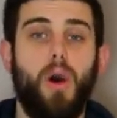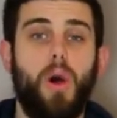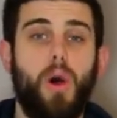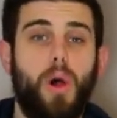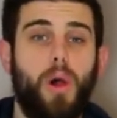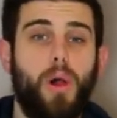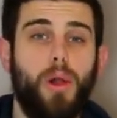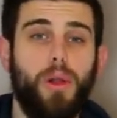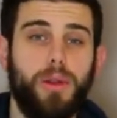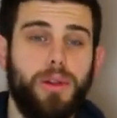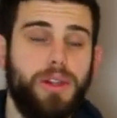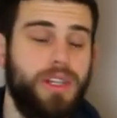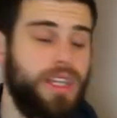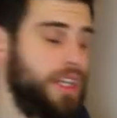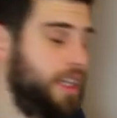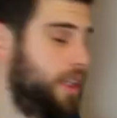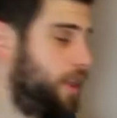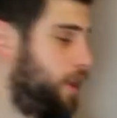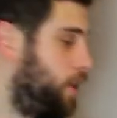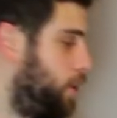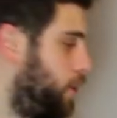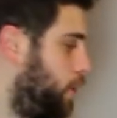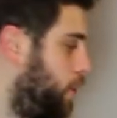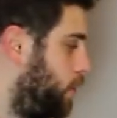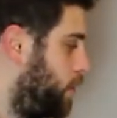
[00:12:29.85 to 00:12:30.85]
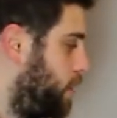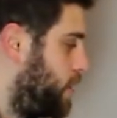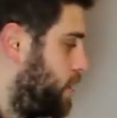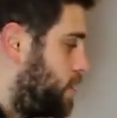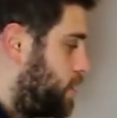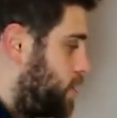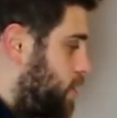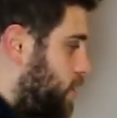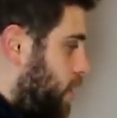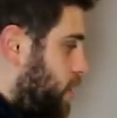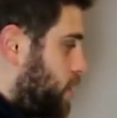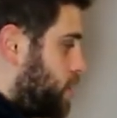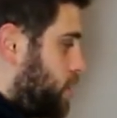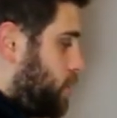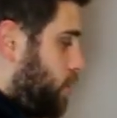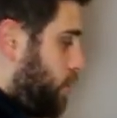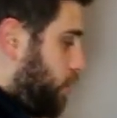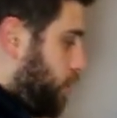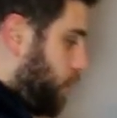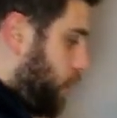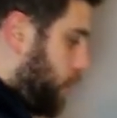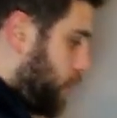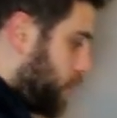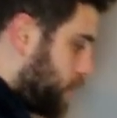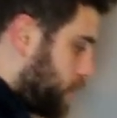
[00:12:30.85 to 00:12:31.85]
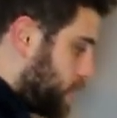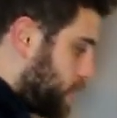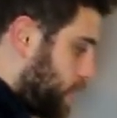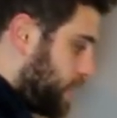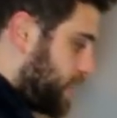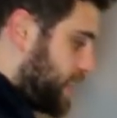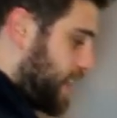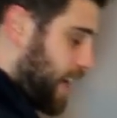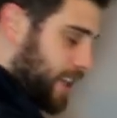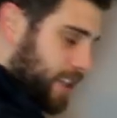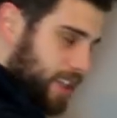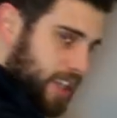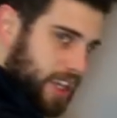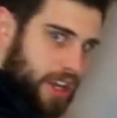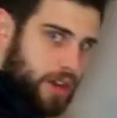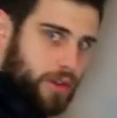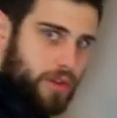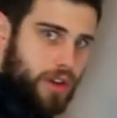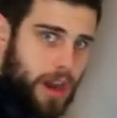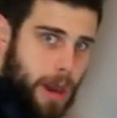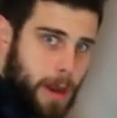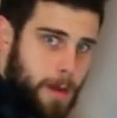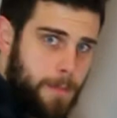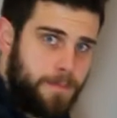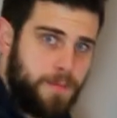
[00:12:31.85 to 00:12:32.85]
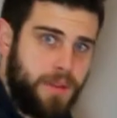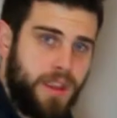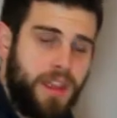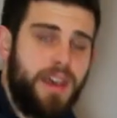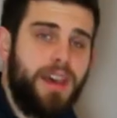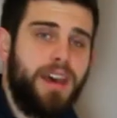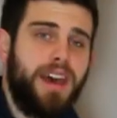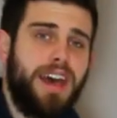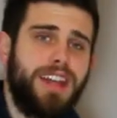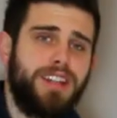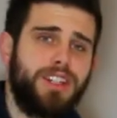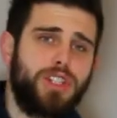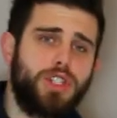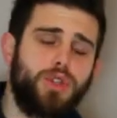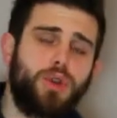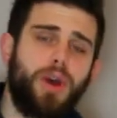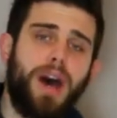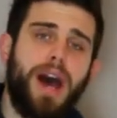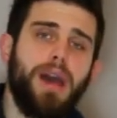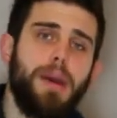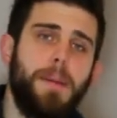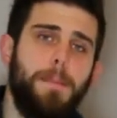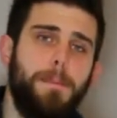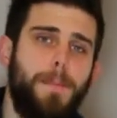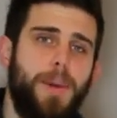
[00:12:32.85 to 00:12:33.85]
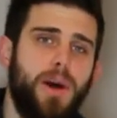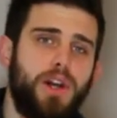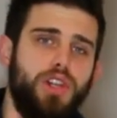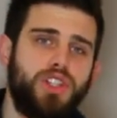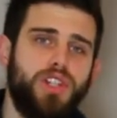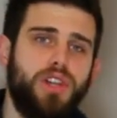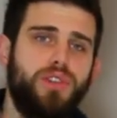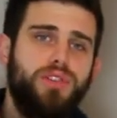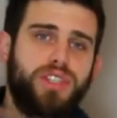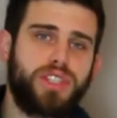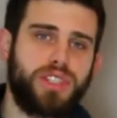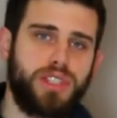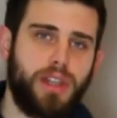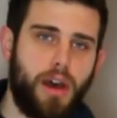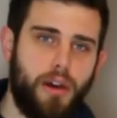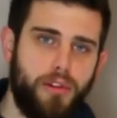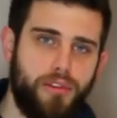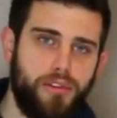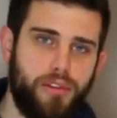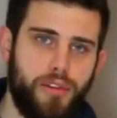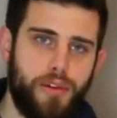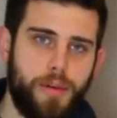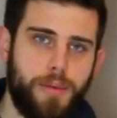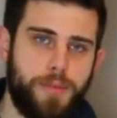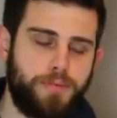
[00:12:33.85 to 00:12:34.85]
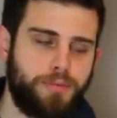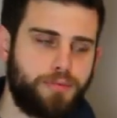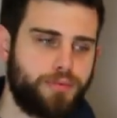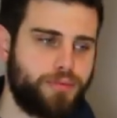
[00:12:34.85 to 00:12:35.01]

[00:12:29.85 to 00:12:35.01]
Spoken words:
All you need to do is just to focus on that area and try a bunch of stuff.